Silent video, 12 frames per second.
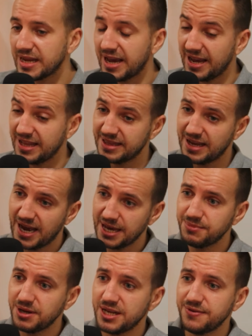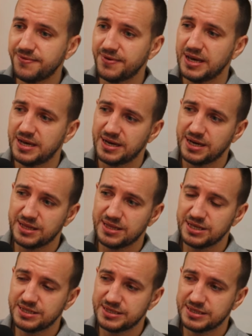And I believe it
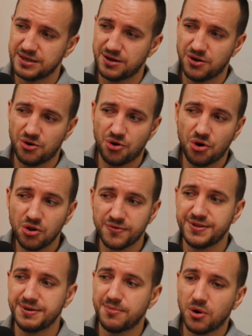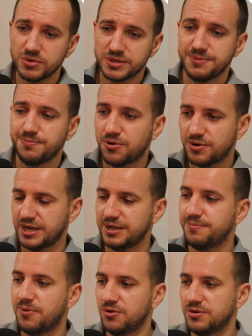is all of the most important
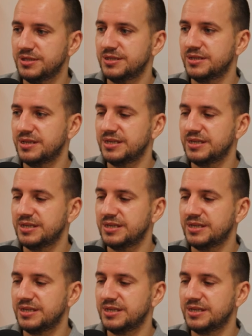points